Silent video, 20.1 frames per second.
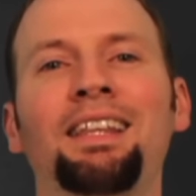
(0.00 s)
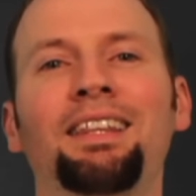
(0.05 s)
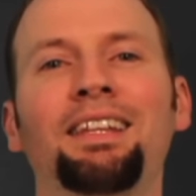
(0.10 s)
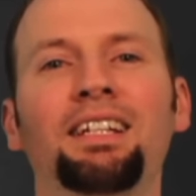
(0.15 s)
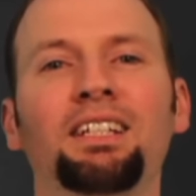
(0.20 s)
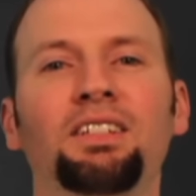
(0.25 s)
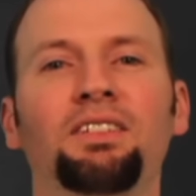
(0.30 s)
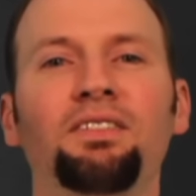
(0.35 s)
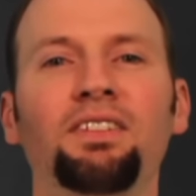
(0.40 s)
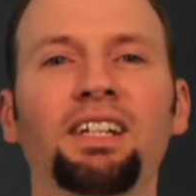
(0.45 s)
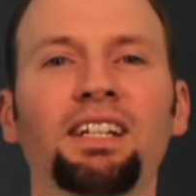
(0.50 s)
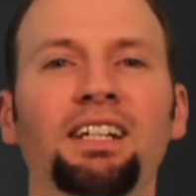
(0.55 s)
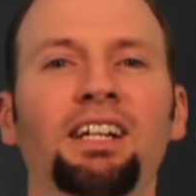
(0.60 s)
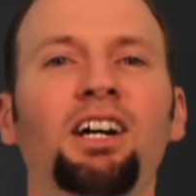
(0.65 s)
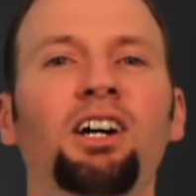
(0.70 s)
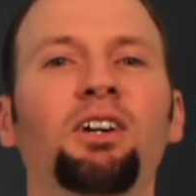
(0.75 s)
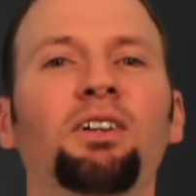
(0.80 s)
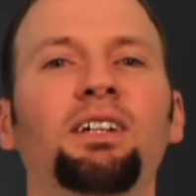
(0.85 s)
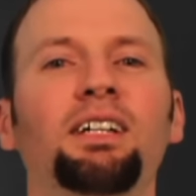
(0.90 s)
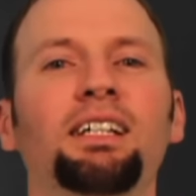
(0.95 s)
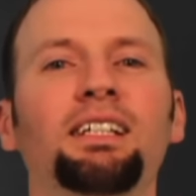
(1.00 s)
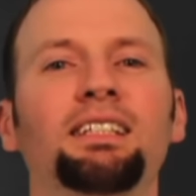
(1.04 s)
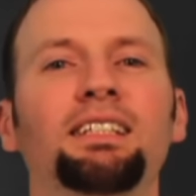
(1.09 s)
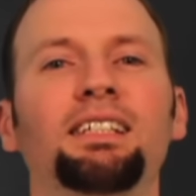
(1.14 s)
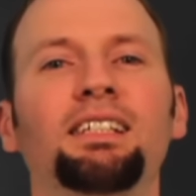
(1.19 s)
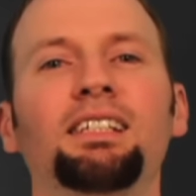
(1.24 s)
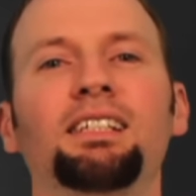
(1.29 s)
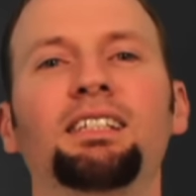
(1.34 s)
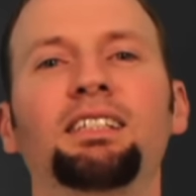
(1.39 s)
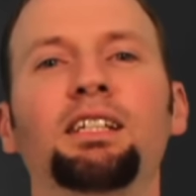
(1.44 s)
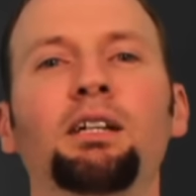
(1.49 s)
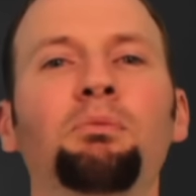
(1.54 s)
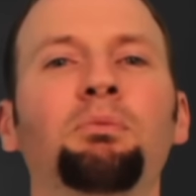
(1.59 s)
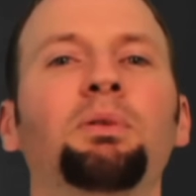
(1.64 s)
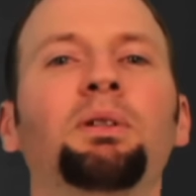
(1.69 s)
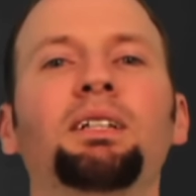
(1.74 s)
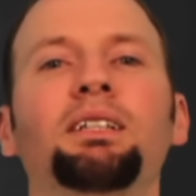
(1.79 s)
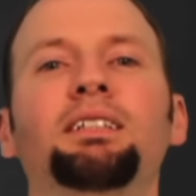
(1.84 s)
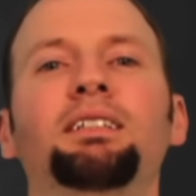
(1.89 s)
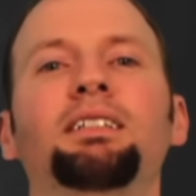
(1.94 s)
This video is the
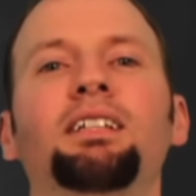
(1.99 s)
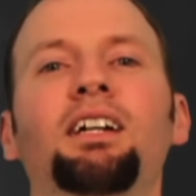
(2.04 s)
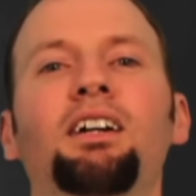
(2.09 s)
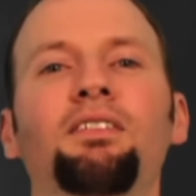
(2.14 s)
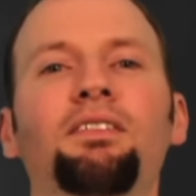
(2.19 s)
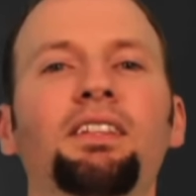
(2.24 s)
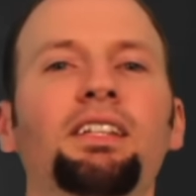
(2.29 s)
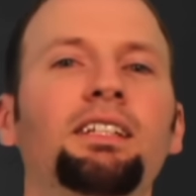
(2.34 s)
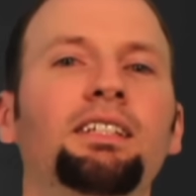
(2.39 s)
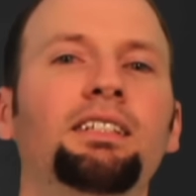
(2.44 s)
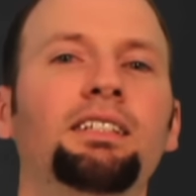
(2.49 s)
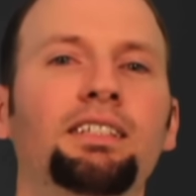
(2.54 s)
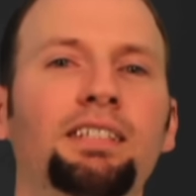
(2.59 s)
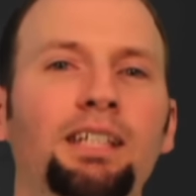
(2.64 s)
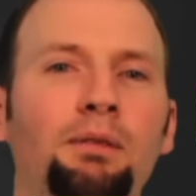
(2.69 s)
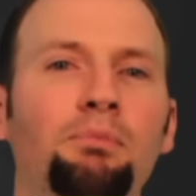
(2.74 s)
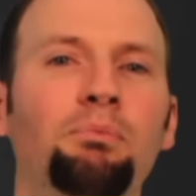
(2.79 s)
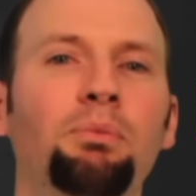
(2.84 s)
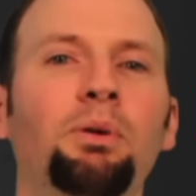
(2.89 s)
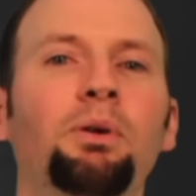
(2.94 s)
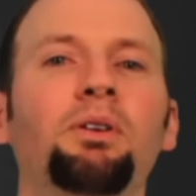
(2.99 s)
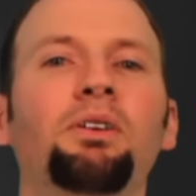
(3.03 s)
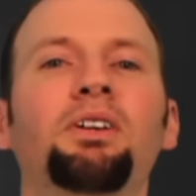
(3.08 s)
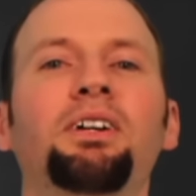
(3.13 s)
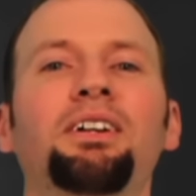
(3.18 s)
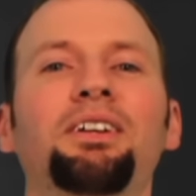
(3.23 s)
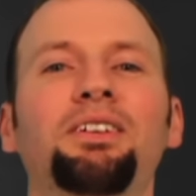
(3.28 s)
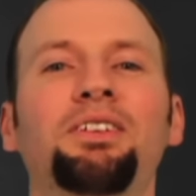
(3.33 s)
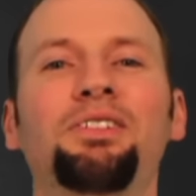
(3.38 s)
simplest of the simple